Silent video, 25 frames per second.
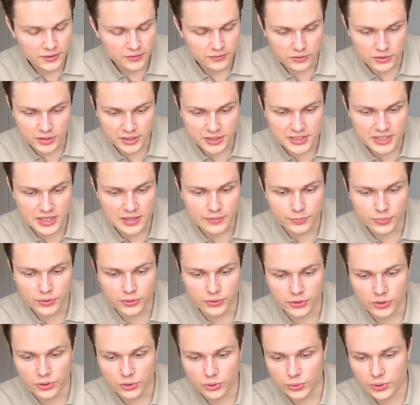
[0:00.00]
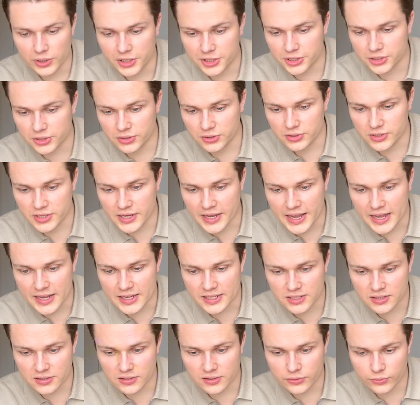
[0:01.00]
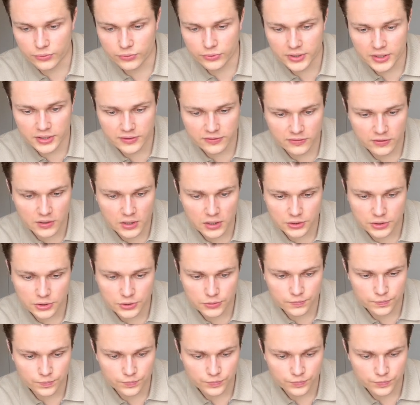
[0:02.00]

for example, no questions asked refund;